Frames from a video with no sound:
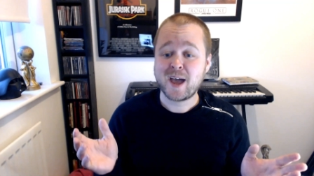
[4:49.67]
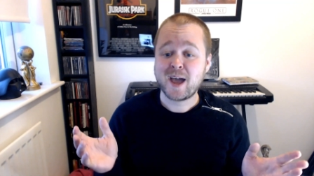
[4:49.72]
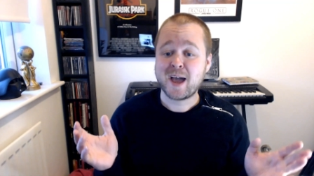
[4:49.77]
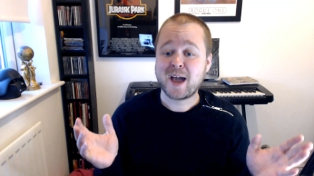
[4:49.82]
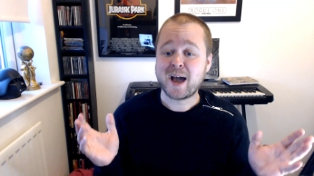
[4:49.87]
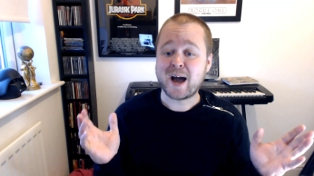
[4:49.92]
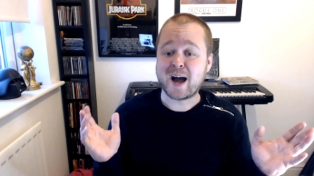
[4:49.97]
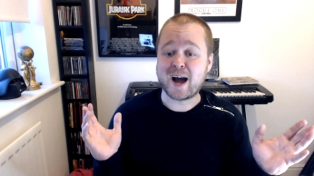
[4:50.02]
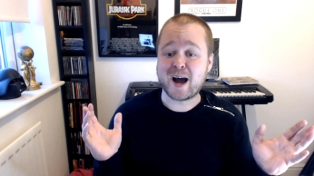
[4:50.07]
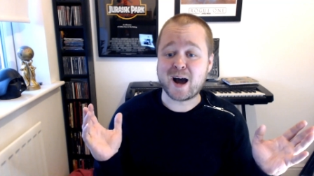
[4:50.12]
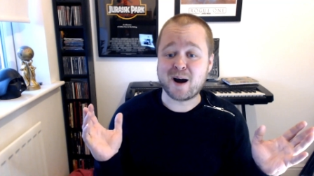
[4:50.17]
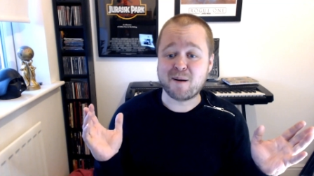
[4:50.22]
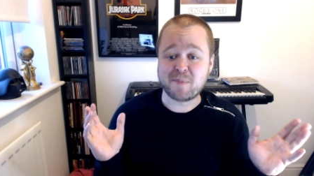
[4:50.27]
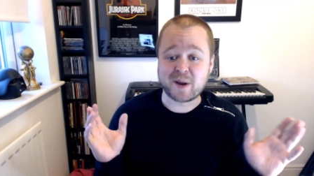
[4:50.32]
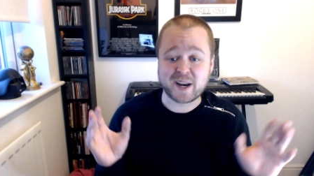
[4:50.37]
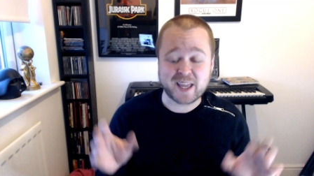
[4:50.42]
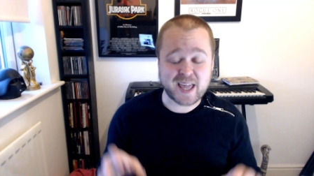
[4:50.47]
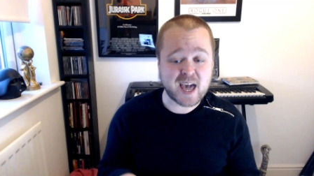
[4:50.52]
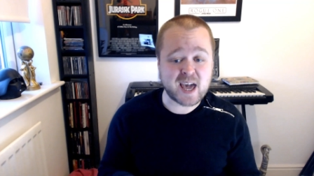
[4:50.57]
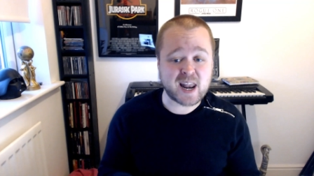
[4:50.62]
Um, but
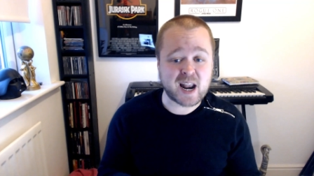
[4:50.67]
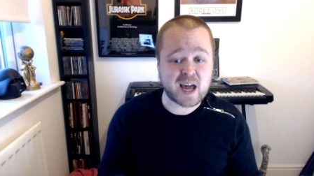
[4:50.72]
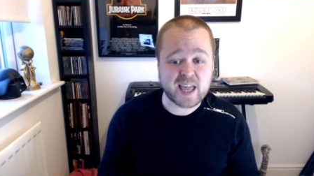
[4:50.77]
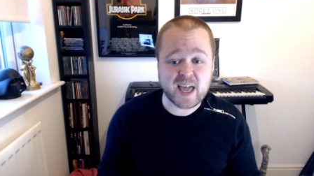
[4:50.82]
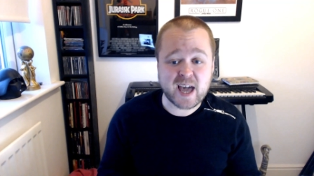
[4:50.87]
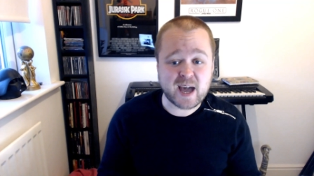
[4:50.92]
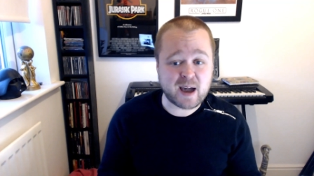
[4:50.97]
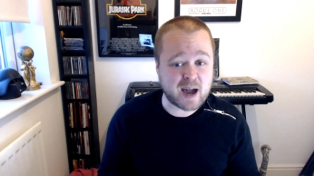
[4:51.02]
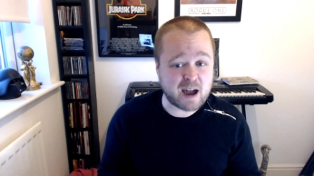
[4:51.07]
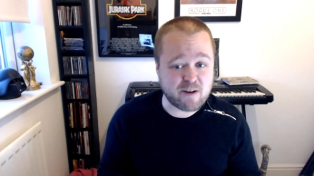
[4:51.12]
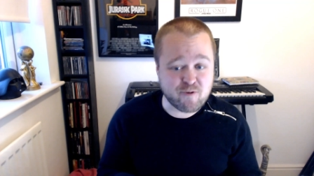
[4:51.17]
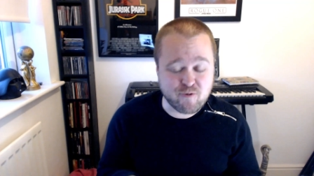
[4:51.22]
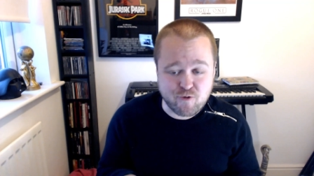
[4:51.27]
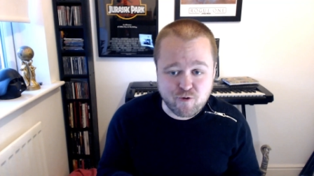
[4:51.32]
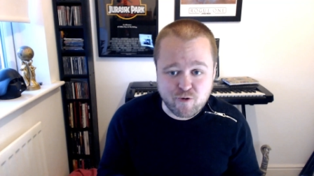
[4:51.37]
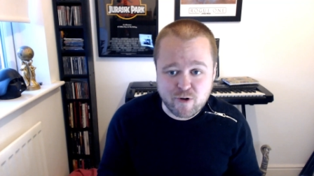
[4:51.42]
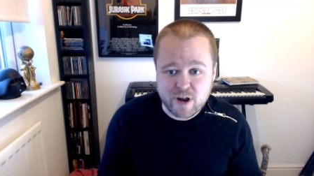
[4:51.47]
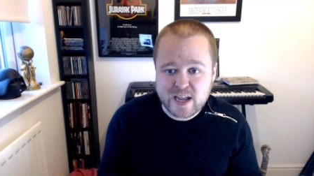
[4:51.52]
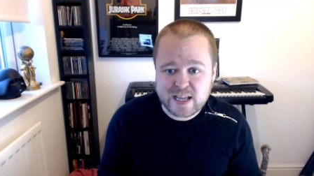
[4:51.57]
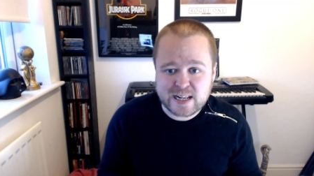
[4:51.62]
again, yeah, I
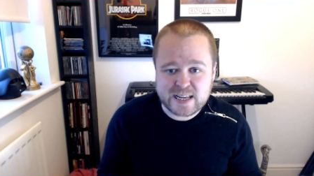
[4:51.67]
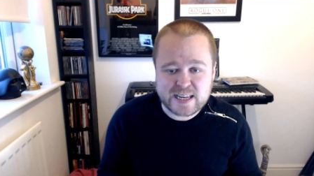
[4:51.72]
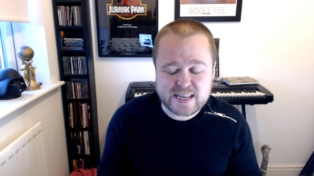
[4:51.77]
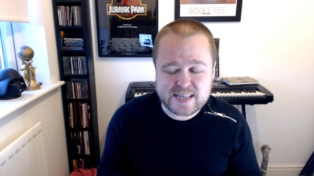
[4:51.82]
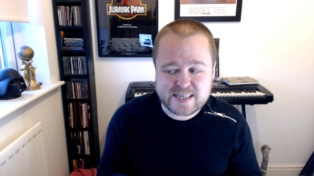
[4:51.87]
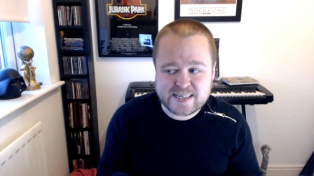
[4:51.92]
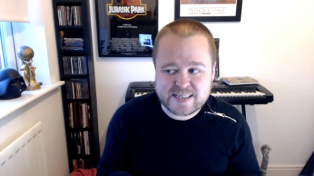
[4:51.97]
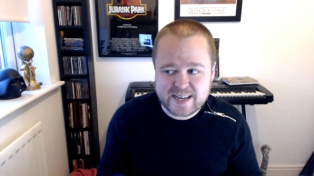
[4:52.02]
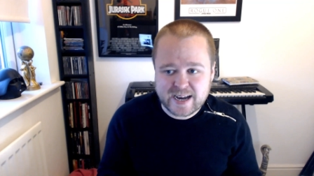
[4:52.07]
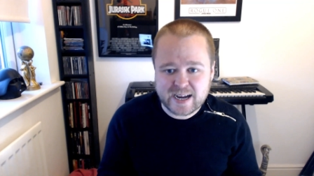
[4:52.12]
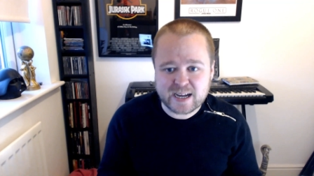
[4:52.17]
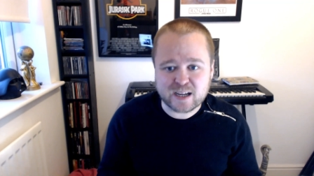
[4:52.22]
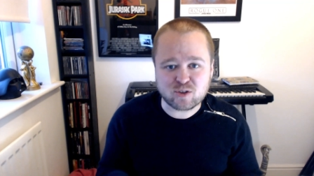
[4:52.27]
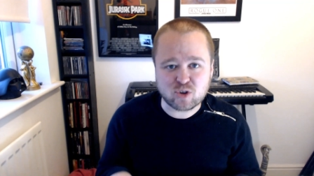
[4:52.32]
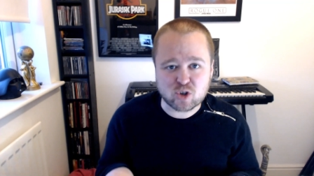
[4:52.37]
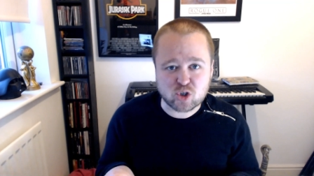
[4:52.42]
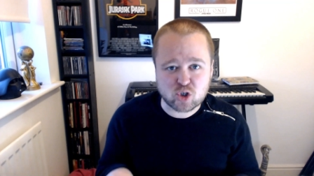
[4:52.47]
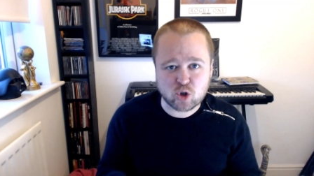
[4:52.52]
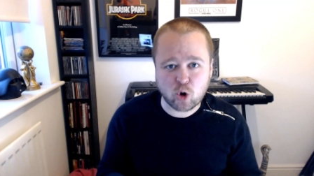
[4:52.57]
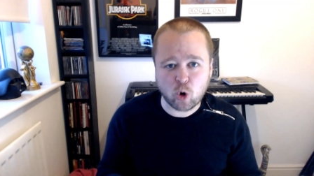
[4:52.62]
really dug
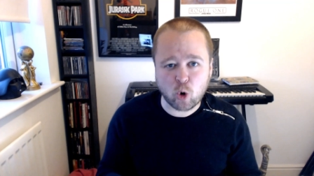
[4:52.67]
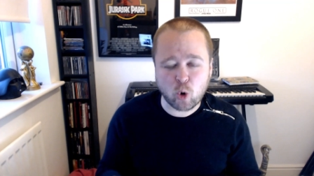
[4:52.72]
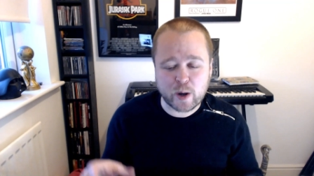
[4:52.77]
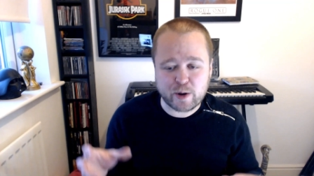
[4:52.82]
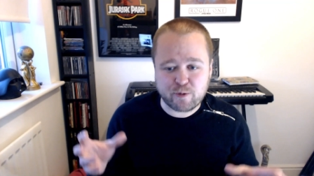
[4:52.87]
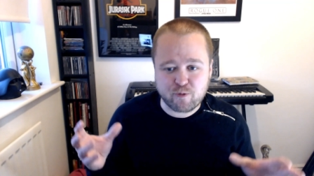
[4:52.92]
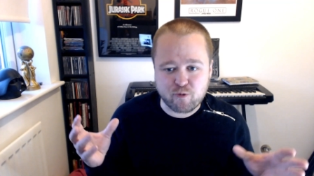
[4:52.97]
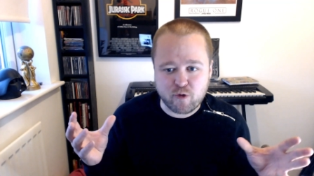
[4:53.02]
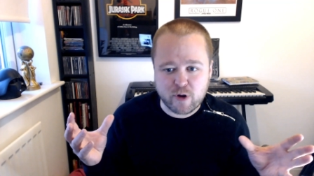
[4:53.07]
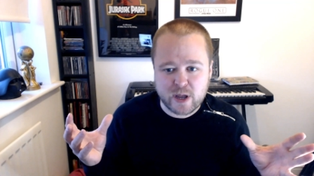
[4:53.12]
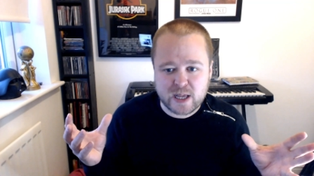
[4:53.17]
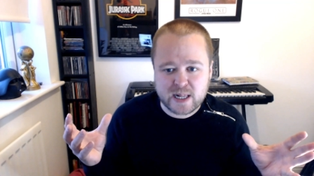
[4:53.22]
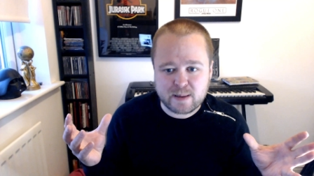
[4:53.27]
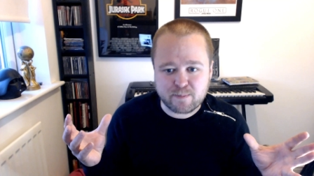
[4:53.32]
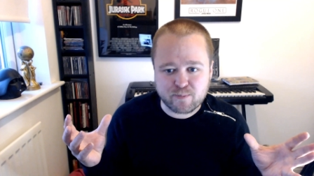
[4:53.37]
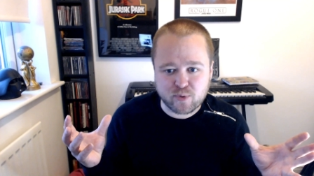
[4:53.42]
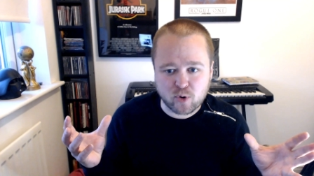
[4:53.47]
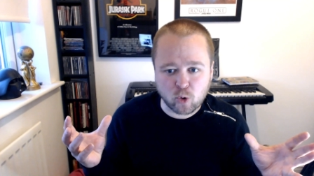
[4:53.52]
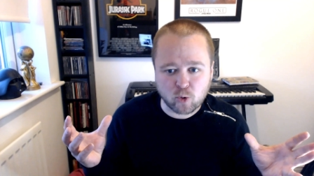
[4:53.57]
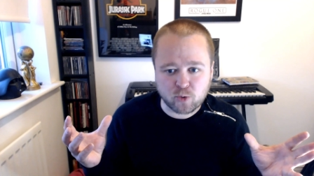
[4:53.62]
the score. It really
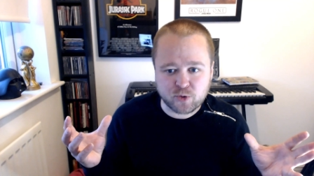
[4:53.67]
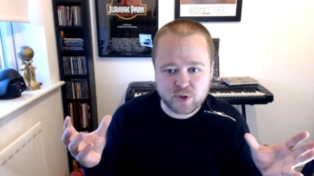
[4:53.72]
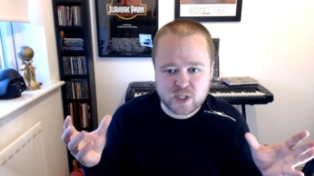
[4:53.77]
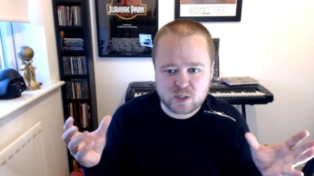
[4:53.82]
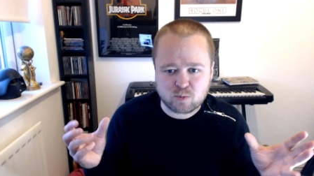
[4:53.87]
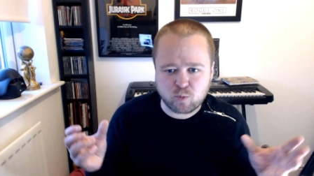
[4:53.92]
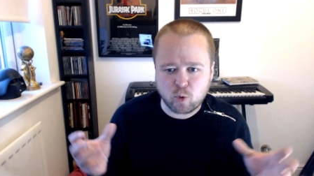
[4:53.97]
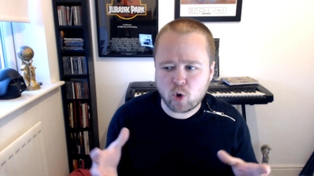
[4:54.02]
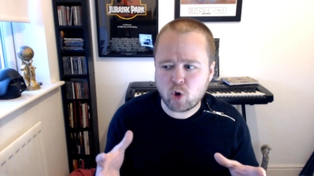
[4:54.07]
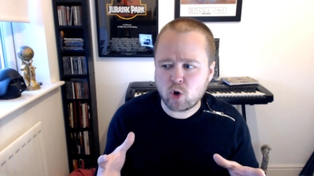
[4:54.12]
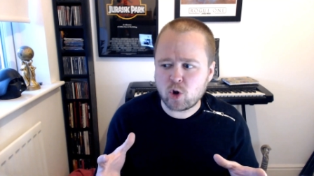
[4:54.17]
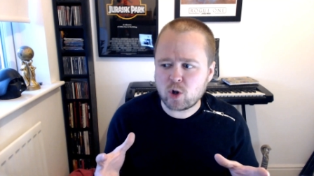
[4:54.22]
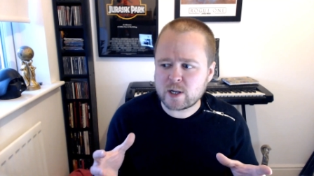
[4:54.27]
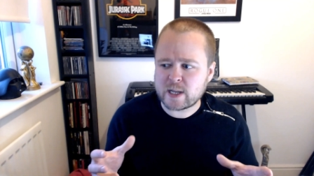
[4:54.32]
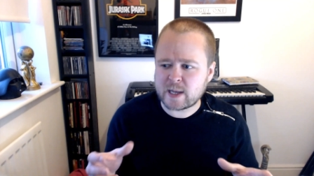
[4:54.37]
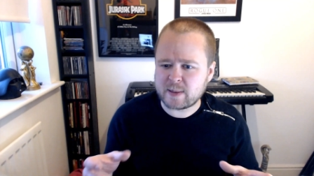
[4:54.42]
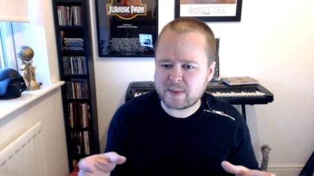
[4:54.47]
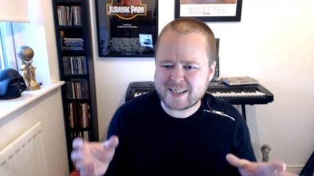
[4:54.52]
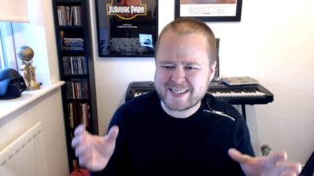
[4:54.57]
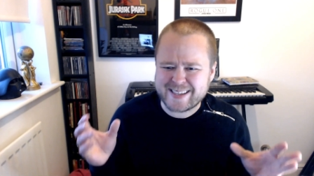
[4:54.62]
brought this world
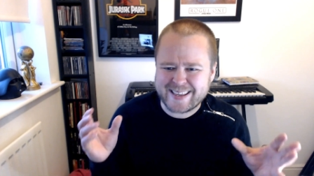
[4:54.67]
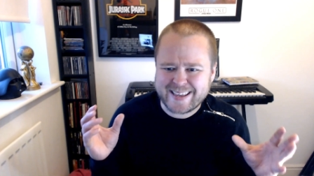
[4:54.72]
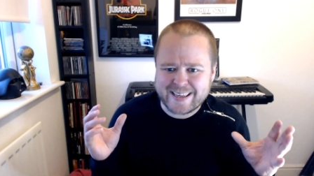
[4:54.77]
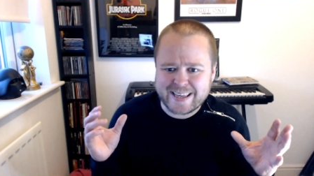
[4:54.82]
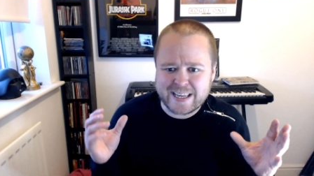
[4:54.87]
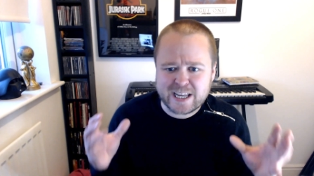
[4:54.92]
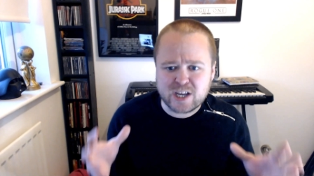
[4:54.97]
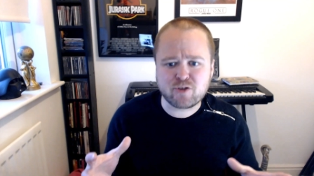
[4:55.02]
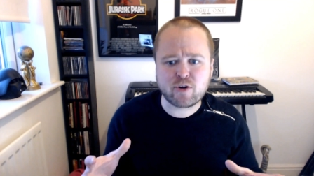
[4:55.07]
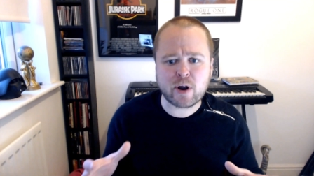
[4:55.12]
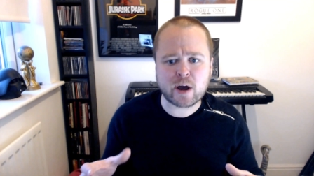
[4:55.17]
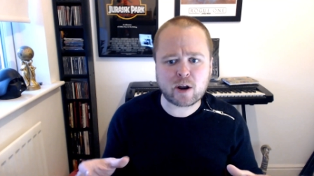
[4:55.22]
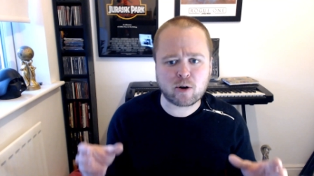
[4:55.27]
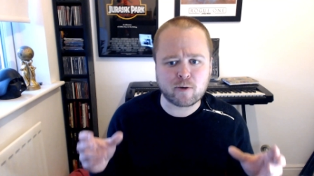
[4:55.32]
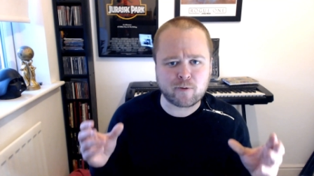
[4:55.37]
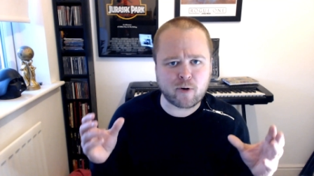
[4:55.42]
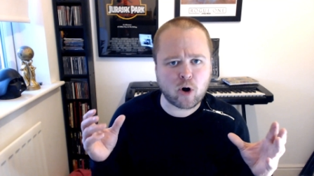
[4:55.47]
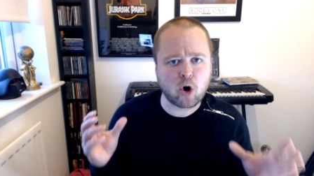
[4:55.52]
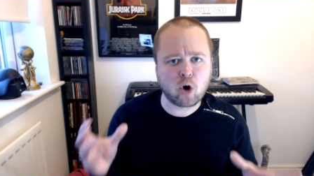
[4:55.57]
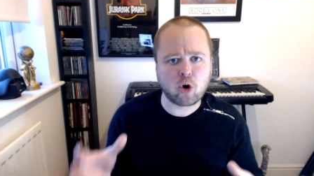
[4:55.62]
and this era
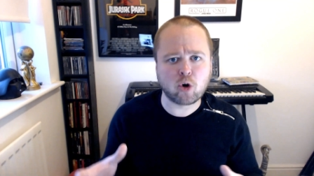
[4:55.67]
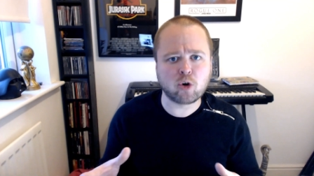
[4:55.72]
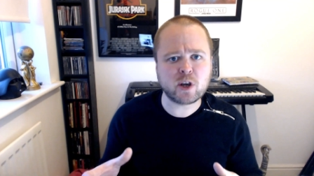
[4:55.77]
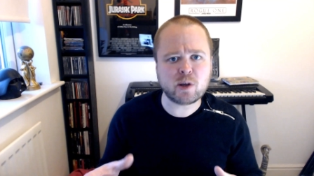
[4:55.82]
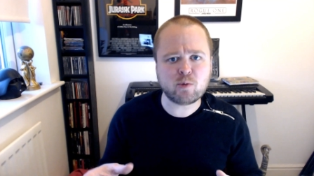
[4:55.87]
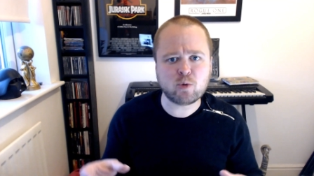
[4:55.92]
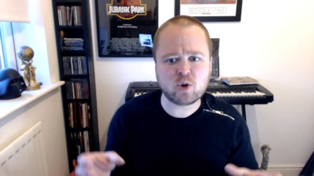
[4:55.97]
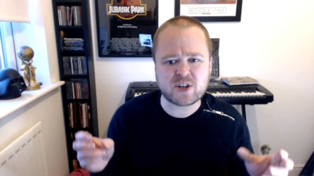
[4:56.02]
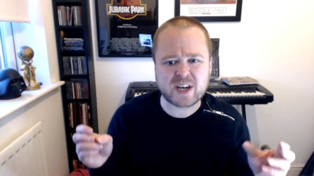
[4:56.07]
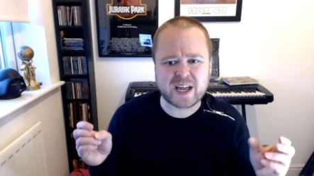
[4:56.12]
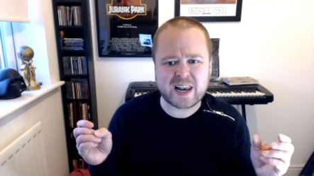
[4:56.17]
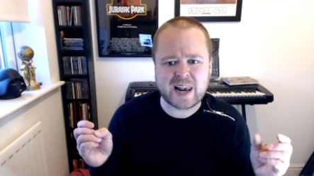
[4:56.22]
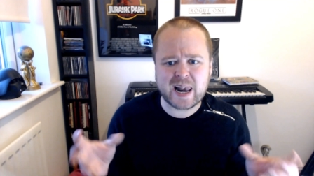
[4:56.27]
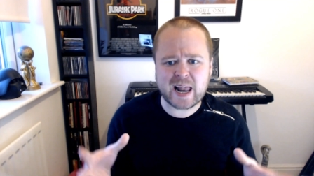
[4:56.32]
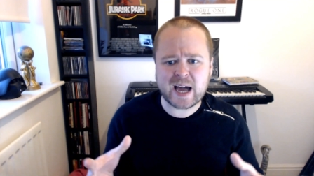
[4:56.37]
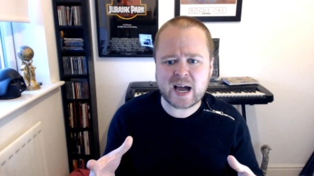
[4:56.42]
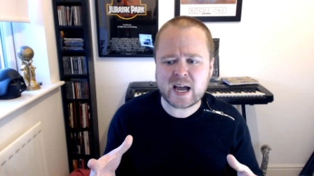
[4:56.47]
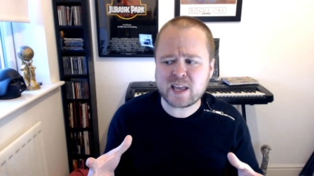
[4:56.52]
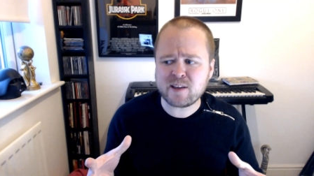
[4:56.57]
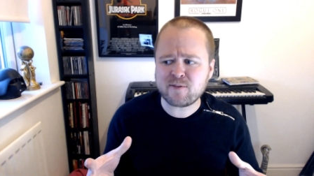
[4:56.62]
of Hollywood
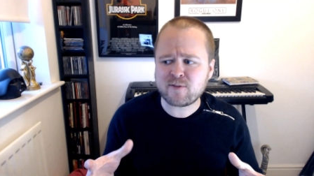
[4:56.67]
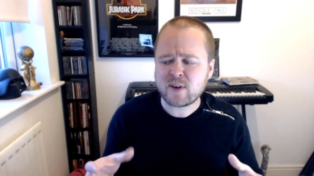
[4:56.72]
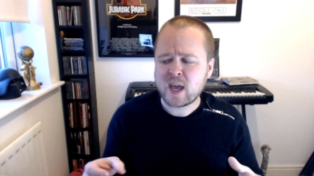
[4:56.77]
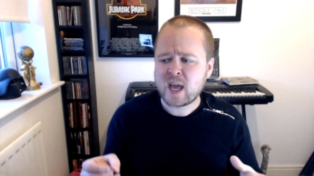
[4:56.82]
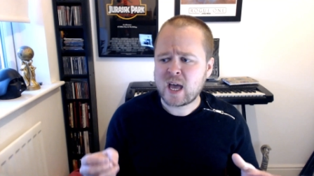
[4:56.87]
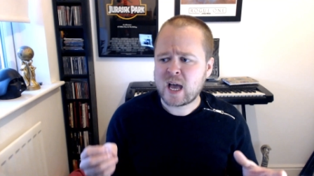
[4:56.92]
alive.